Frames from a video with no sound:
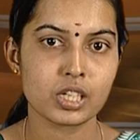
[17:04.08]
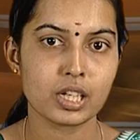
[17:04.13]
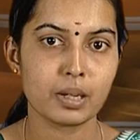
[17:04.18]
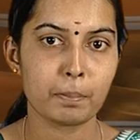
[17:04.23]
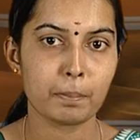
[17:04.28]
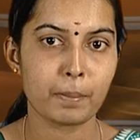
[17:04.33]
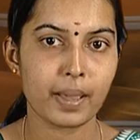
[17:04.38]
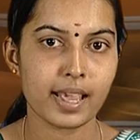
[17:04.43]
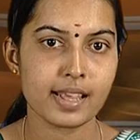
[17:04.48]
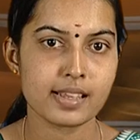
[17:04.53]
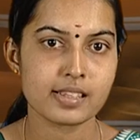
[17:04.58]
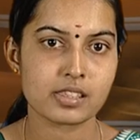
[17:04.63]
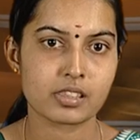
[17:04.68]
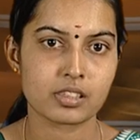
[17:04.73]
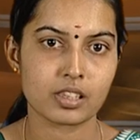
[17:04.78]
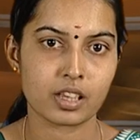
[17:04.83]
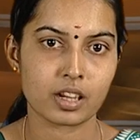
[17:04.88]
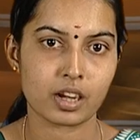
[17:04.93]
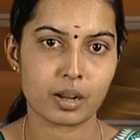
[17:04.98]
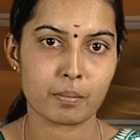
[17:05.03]
in Bayes
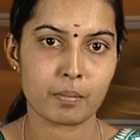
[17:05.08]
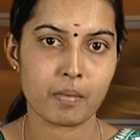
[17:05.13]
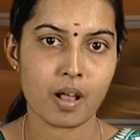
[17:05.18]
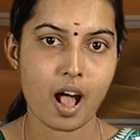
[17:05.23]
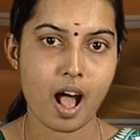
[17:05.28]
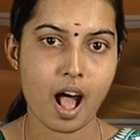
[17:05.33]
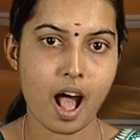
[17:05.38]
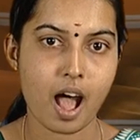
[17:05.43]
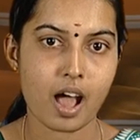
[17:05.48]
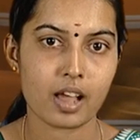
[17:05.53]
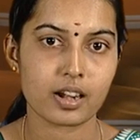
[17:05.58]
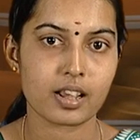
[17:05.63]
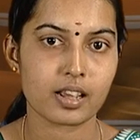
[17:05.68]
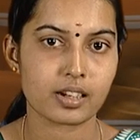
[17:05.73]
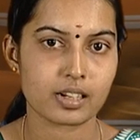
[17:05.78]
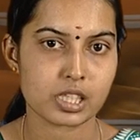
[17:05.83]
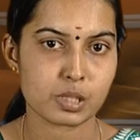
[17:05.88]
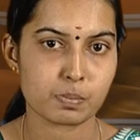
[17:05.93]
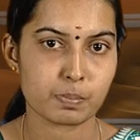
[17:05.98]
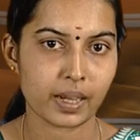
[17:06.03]
theorem are
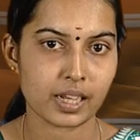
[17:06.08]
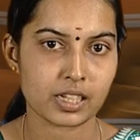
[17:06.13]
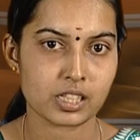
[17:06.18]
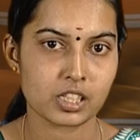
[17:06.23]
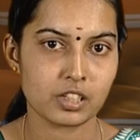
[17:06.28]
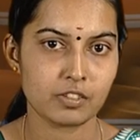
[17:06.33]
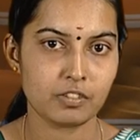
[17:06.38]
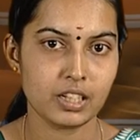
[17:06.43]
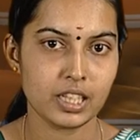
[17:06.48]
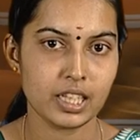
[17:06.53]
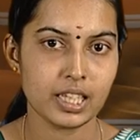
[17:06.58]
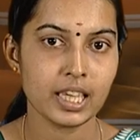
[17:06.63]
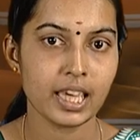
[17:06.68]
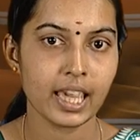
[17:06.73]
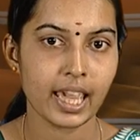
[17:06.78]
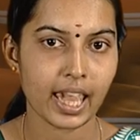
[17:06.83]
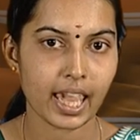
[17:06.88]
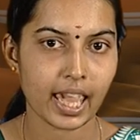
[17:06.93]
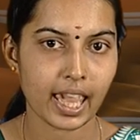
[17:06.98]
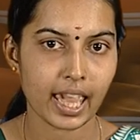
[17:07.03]
respectively
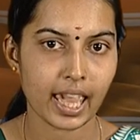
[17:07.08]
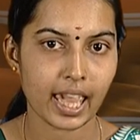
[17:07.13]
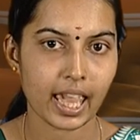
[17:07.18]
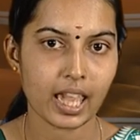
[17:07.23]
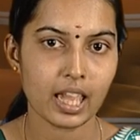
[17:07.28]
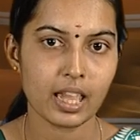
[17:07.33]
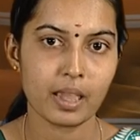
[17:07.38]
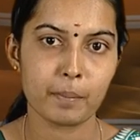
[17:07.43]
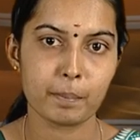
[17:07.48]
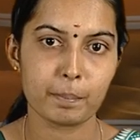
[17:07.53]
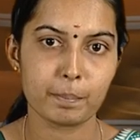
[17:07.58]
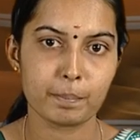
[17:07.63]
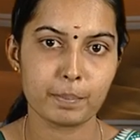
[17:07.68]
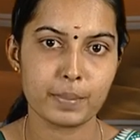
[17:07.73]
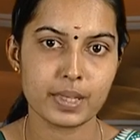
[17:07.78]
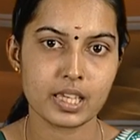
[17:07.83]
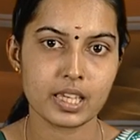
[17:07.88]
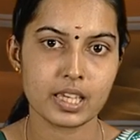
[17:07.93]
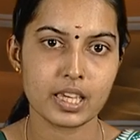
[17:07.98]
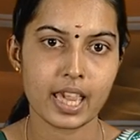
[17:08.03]
A,
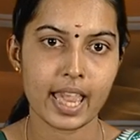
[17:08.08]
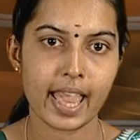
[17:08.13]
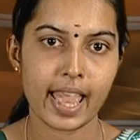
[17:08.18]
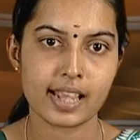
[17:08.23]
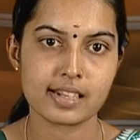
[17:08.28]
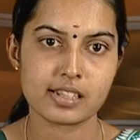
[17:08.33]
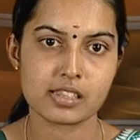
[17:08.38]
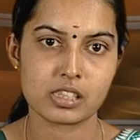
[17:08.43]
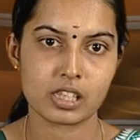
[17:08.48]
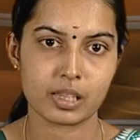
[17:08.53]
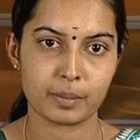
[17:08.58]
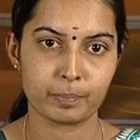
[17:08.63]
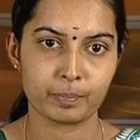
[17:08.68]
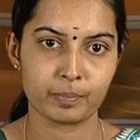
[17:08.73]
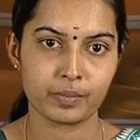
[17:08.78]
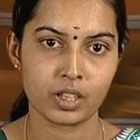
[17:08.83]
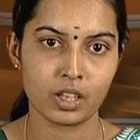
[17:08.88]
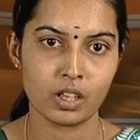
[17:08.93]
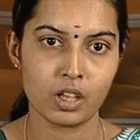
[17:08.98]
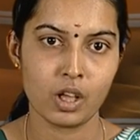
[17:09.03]
B and C.
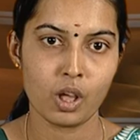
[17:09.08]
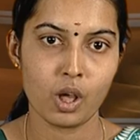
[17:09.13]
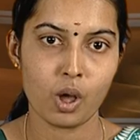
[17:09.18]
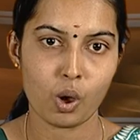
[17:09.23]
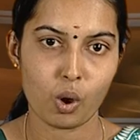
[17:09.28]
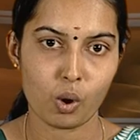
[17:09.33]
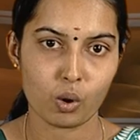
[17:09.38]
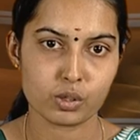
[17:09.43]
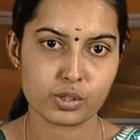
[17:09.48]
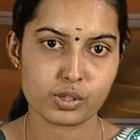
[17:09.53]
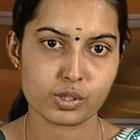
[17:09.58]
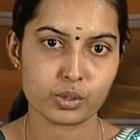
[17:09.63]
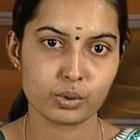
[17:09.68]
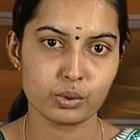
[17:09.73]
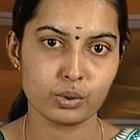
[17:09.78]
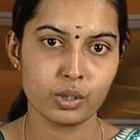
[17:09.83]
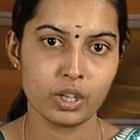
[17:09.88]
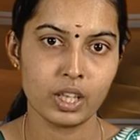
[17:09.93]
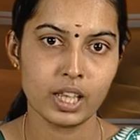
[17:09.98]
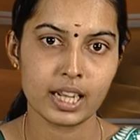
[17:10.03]

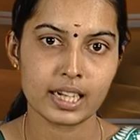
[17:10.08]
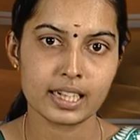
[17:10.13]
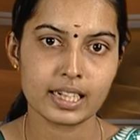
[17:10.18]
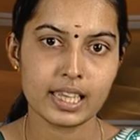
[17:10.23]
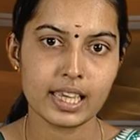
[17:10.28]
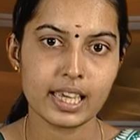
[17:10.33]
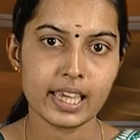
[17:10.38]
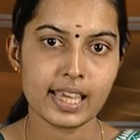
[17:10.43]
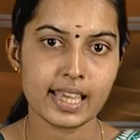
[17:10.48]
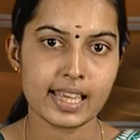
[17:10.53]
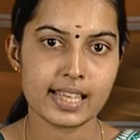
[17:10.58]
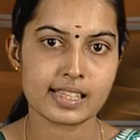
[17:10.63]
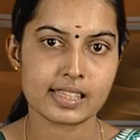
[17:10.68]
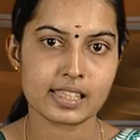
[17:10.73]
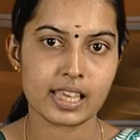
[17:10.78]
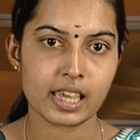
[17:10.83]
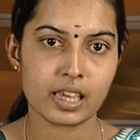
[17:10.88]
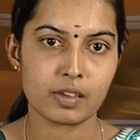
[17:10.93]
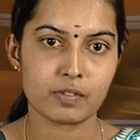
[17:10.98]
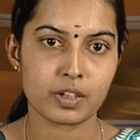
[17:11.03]
Also, D is
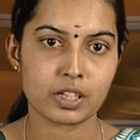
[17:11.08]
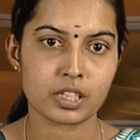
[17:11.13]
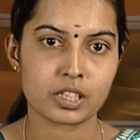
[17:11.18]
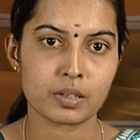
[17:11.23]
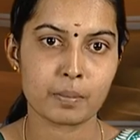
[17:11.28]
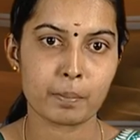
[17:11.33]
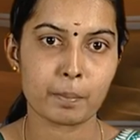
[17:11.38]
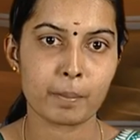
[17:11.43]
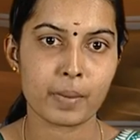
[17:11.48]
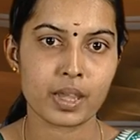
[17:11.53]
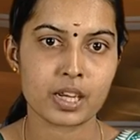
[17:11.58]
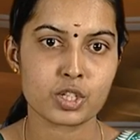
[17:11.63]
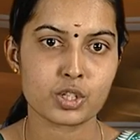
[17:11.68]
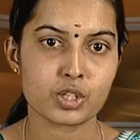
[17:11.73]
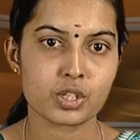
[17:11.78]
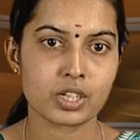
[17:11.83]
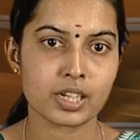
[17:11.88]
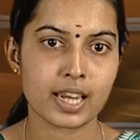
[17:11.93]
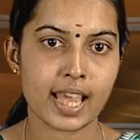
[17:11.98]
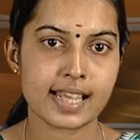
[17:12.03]
the event
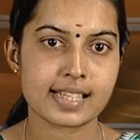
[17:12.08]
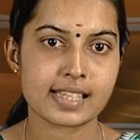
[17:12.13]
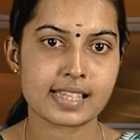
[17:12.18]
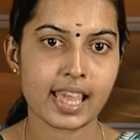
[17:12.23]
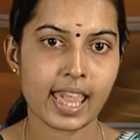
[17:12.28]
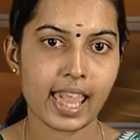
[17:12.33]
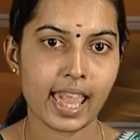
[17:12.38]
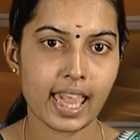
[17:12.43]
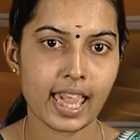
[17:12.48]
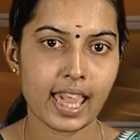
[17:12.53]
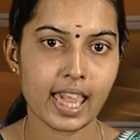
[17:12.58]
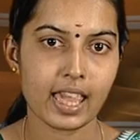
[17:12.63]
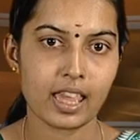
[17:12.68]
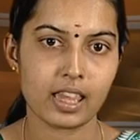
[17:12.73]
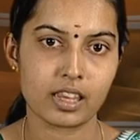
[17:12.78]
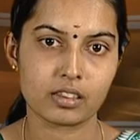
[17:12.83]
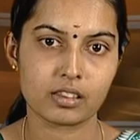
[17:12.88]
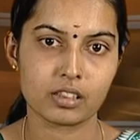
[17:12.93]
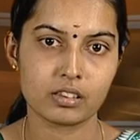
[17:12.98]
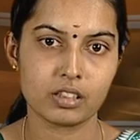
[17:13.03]
mentioned as A
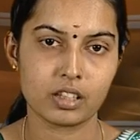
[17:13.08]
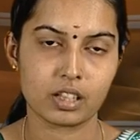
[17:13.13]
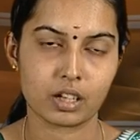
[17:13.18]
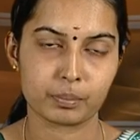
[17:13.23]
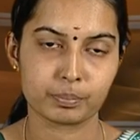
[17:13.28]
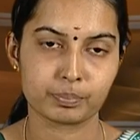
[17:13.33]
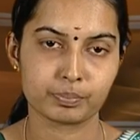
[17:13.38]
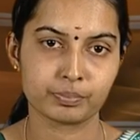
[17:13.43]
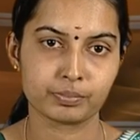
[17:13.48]
in the theorem.